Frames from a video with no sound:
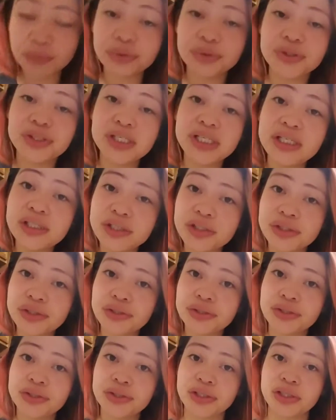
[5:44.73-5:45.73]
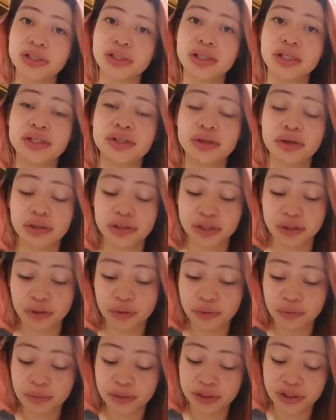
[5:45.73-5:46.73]
procedures, and I talked to a
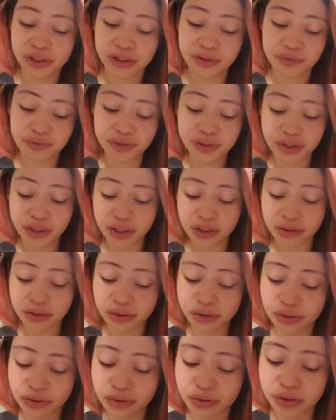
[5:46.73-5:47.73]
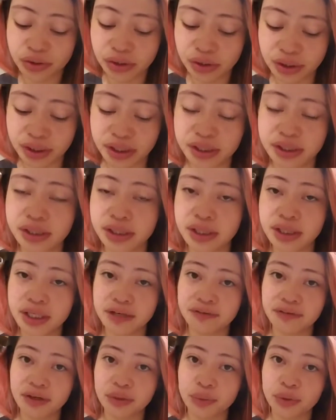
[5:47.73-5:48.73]
whole bunch of different doctors, and they said that
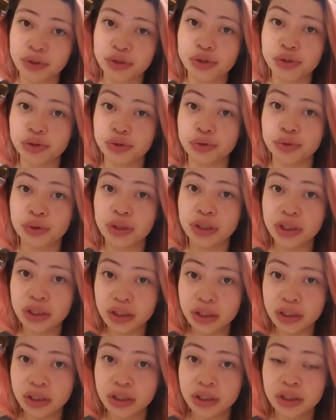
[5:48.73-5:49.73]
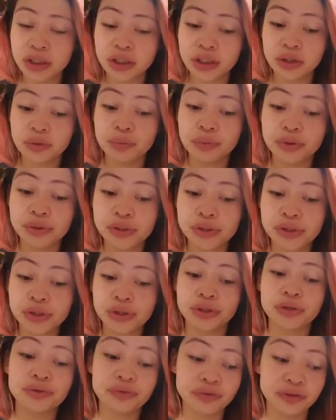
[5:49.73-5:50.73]
if I want to
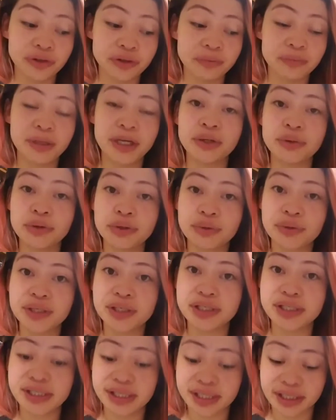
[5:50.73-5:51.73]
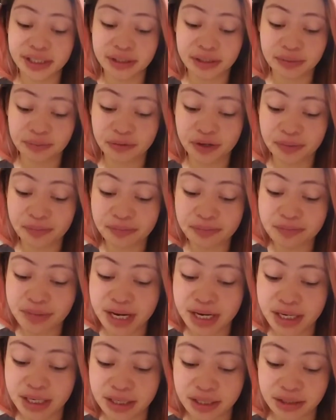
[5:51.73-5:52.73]
preserve my uterus and
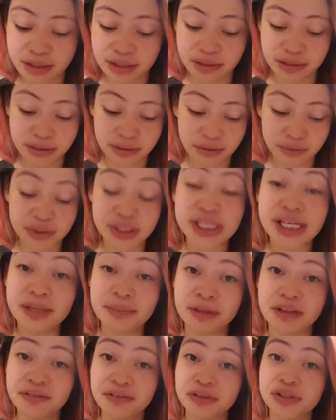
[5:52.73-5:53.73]
retain my